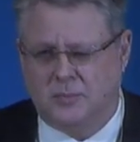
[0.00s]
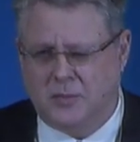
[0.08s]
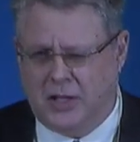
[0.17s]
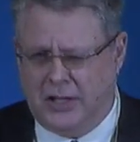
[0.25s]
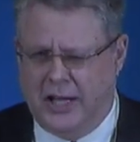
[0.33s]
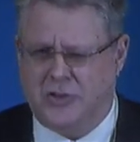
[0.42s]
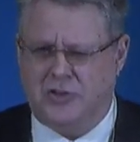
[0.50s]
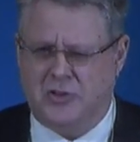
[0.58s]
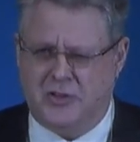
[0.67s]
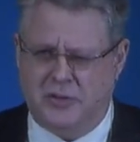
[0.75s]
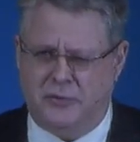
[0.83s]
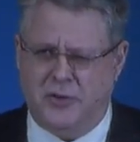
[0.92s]

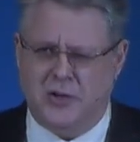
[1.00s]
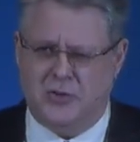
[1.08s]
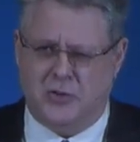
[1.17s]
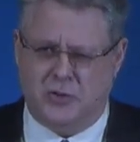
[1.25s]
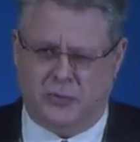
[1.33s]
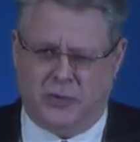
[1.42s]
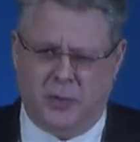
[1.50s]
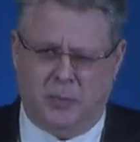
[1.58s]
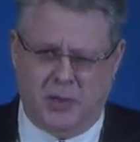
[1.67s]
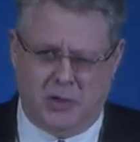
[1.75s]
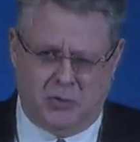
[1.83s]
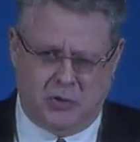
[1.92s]
Galatians, Ephesians,
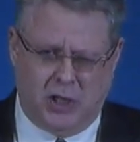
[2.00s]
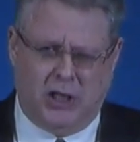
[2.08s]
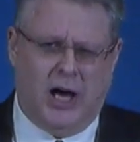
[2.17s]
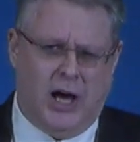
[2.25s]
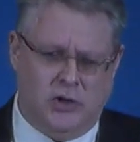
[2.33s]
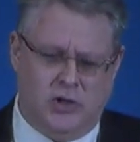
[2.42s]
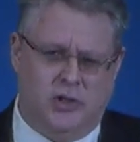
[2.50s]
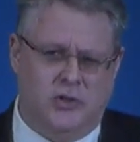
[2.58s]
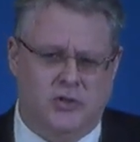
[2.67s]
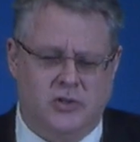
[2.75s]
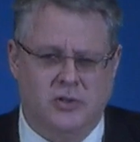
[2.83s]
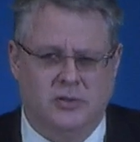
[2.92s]
Philippians,
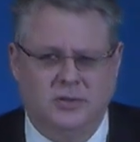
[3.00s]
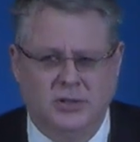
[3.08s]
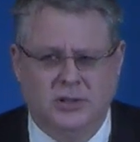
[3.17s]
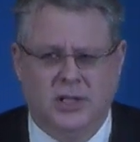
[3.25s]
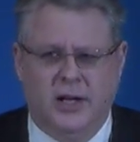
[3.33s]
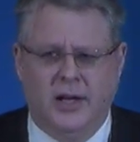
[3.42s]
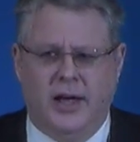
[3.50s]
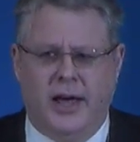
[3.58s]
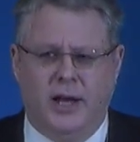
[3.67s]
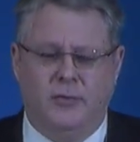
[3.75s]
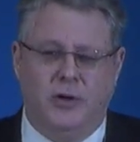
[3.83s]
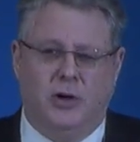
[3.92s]
Colossians.
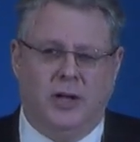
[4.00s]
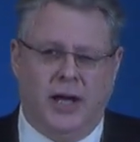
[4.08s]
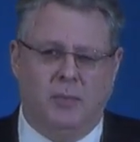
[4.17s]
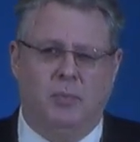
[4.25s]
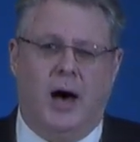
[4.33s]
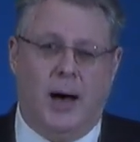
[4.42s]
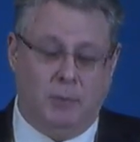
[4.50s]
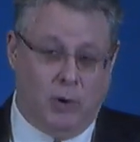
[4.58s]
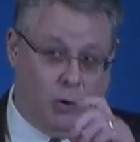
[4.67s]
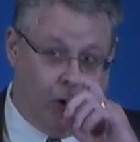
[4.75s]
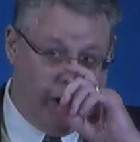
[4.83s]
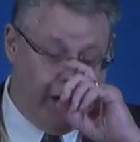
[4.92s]
And if you don't like
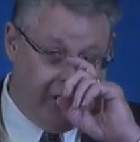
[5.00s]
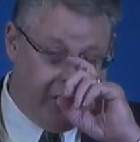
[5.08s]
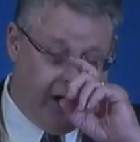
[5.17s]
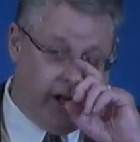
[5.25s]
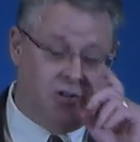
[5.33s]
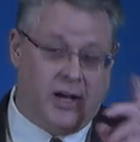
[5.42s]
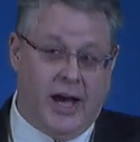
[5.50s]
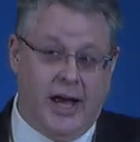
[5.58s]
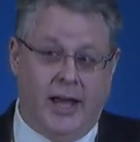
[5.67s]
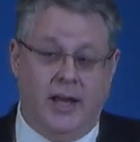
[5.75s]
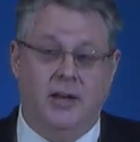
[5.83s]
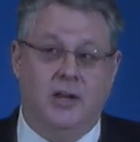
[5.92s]
popcorn and you're on a
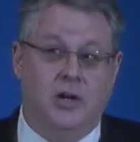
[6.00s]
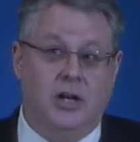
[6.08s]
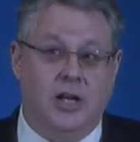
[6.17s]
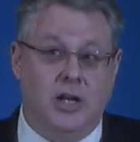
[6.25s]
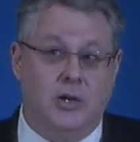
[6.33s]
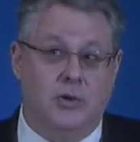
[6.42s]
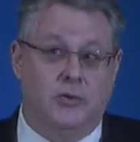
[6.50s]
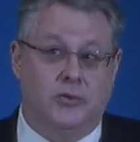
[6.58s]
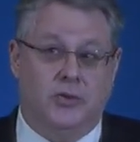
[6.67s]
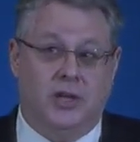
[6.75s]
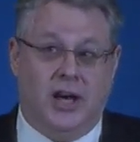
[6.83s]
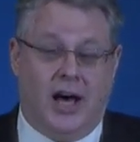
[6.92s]
diet, you can
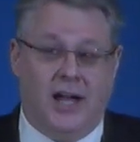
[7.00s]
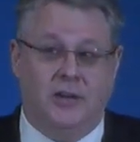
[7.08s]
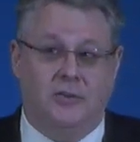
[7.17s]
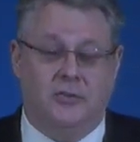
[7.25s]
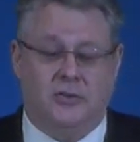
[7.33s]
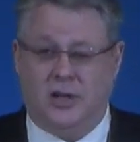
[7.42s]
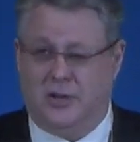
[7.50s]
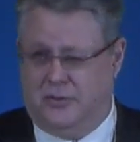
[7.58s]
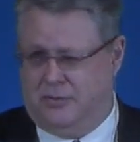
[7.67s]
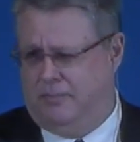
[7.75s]
use God's, because